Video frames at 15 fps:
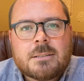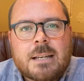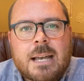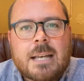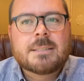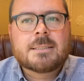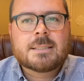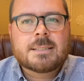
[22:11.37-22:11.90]

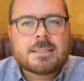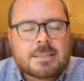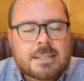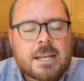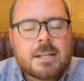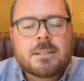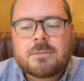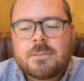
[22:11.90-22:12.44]
as the
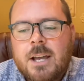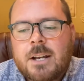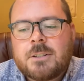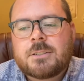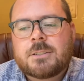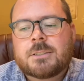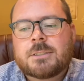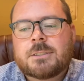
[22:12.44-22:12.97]

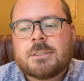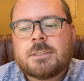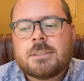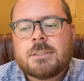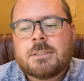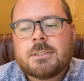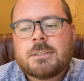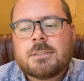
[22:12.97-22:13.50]
satisfaction
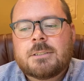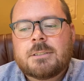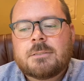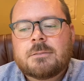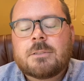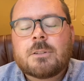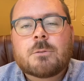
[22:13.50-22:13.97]
for